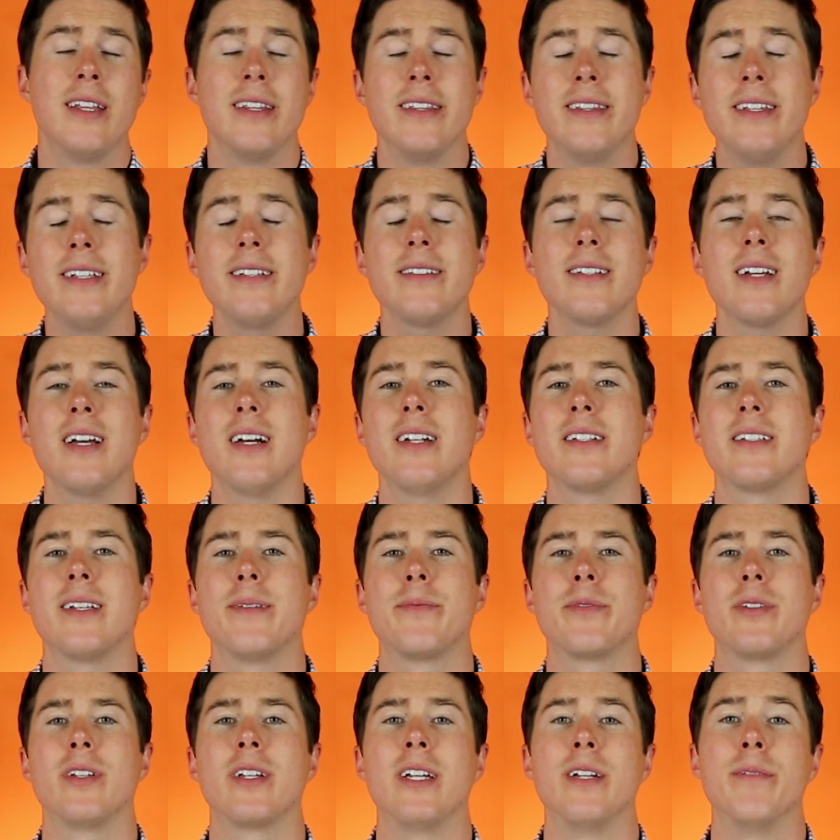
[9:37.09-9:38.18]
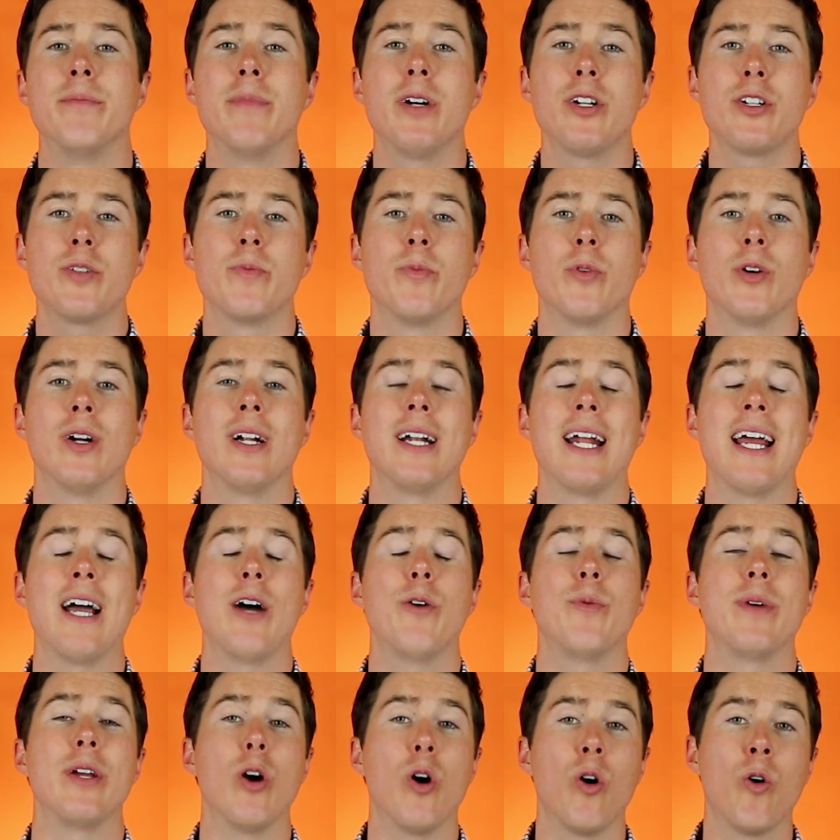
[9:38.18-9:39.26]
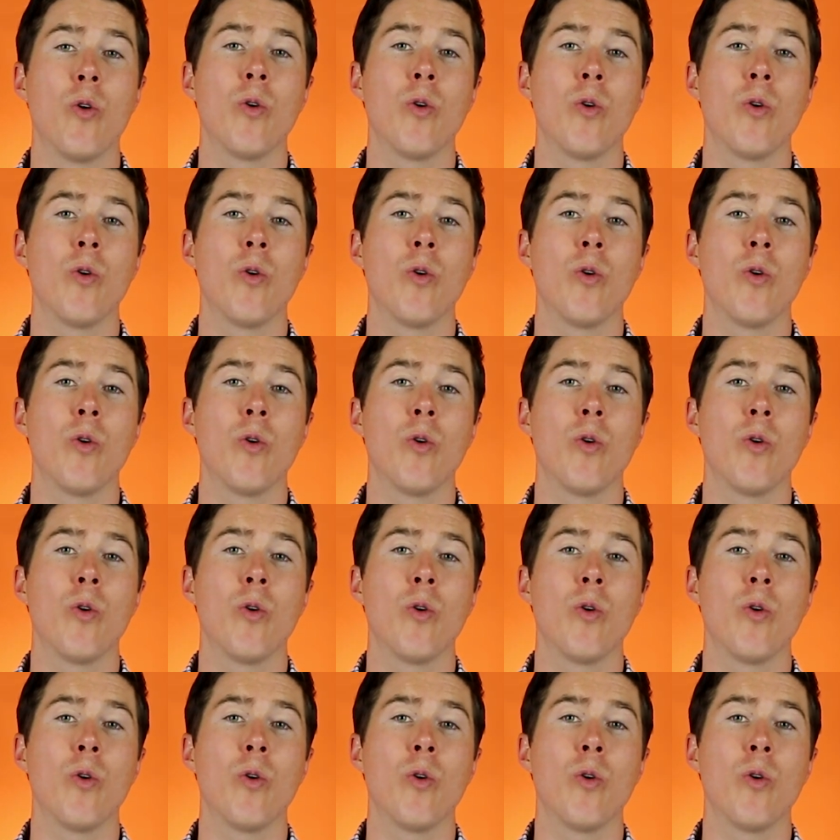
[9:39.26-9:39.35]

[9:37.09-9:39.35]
This concept's looking much more at how we